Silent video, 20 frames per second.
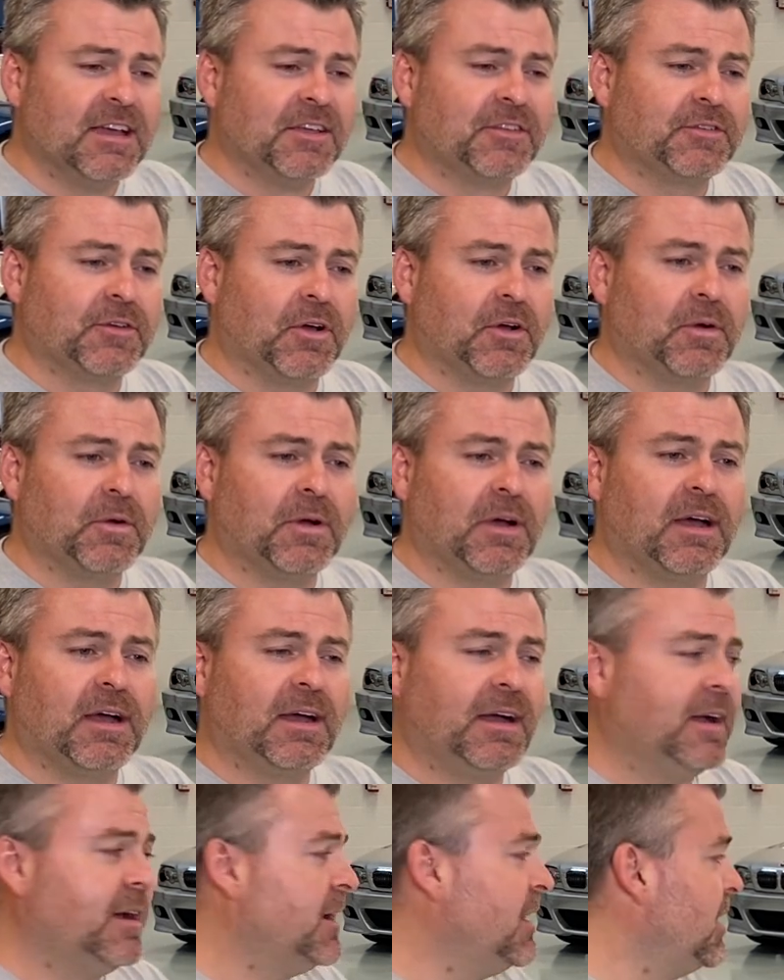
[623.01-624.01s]

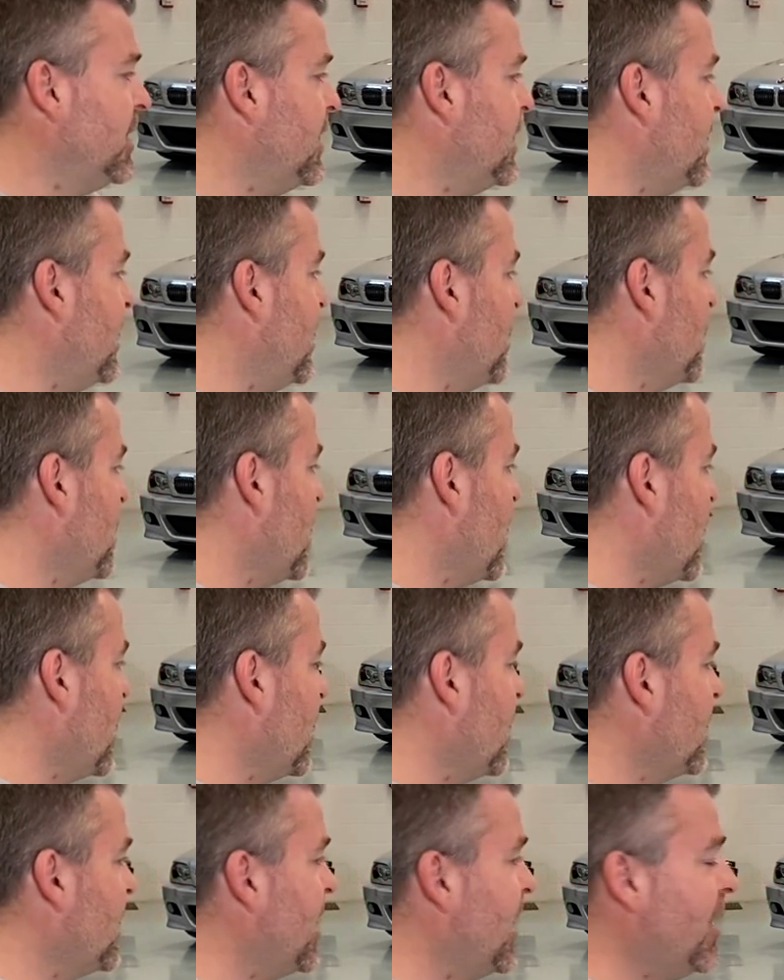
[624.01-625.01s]
So here we
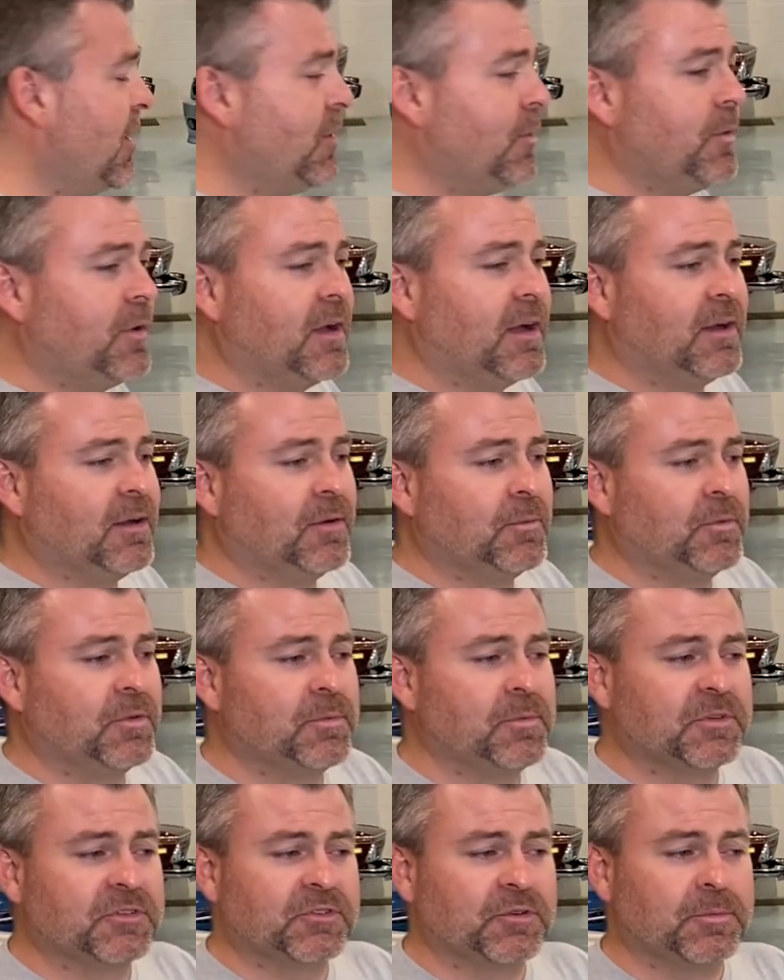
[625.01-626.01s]
are now
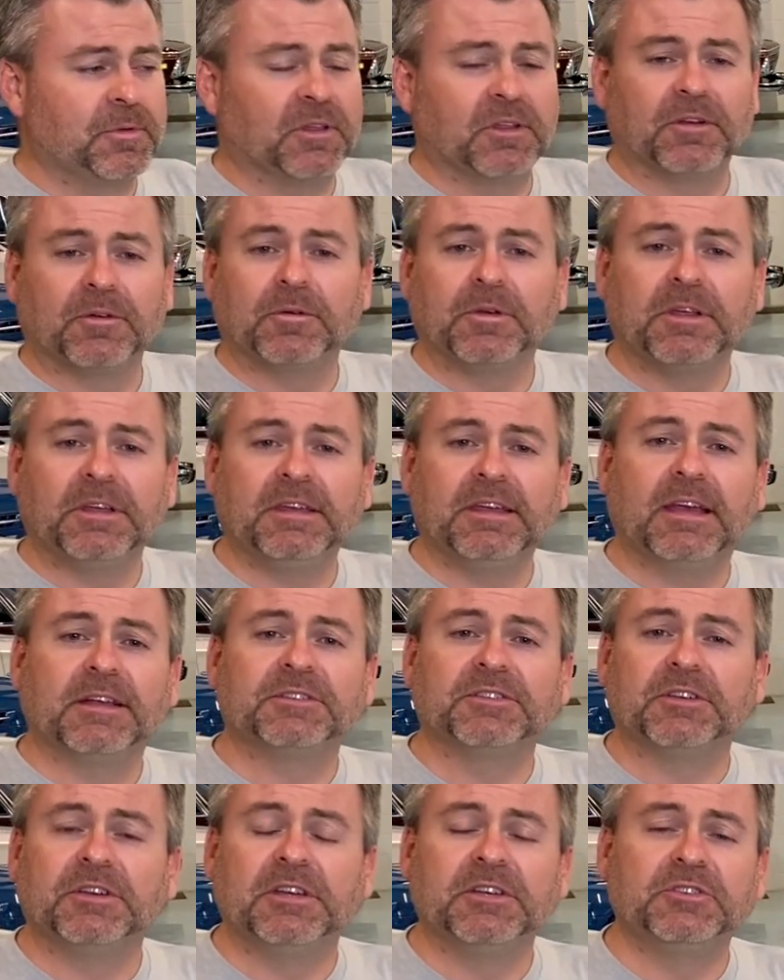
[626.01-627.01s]
with Mr. Miller. He
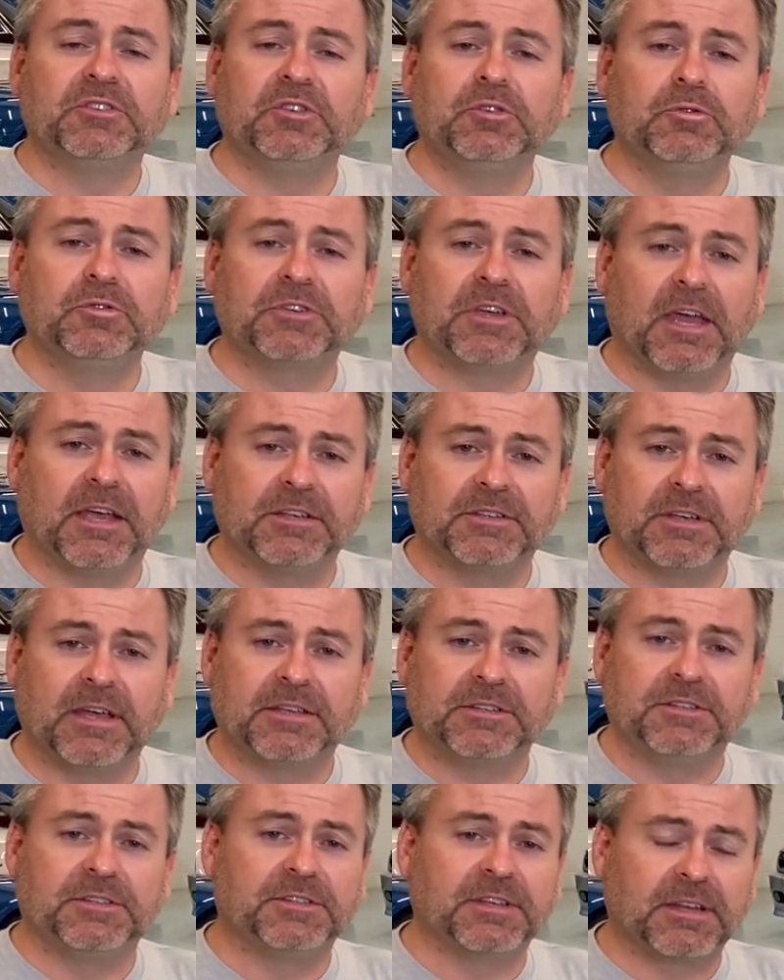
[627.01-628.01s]
has his use case,
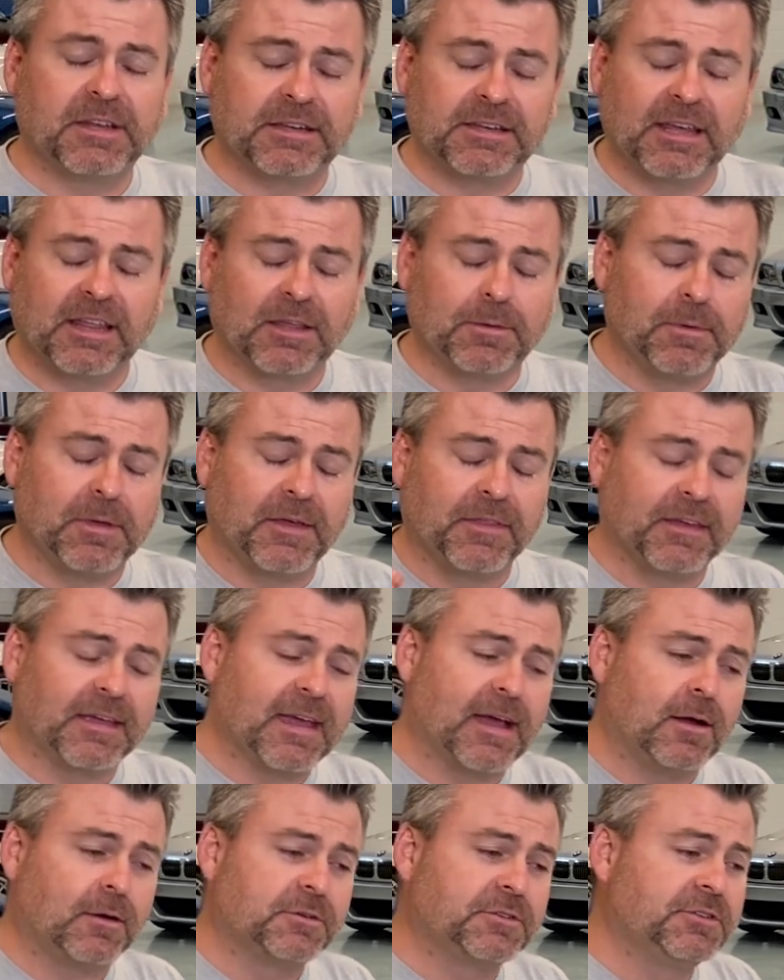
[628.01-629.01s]
as he's telling me on the
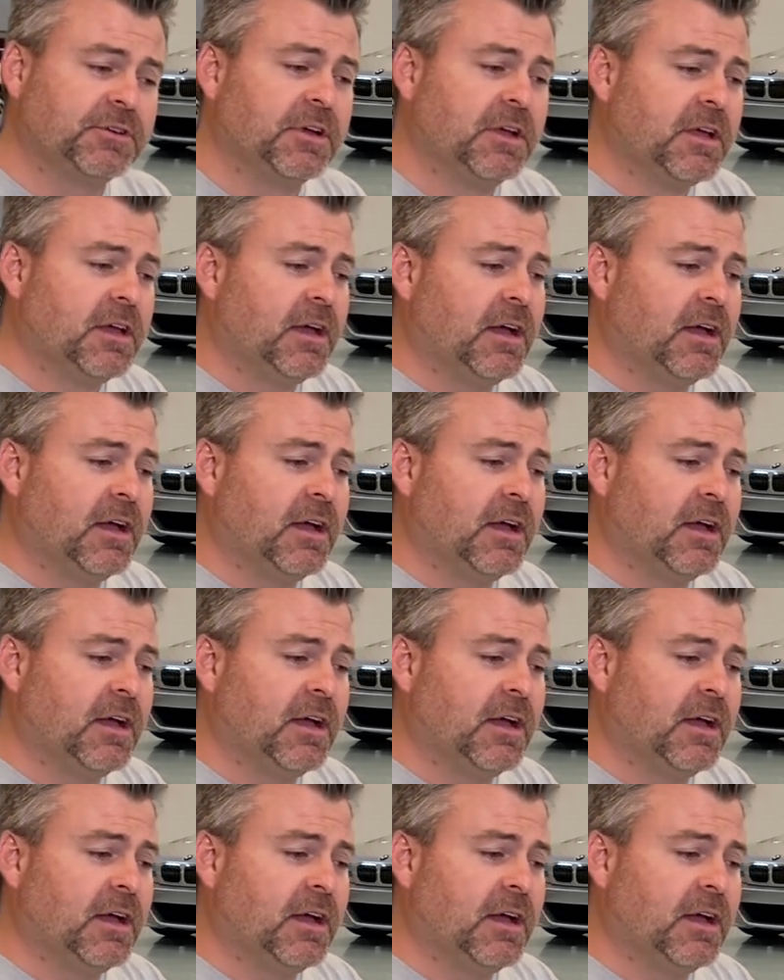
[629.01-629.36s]
couch.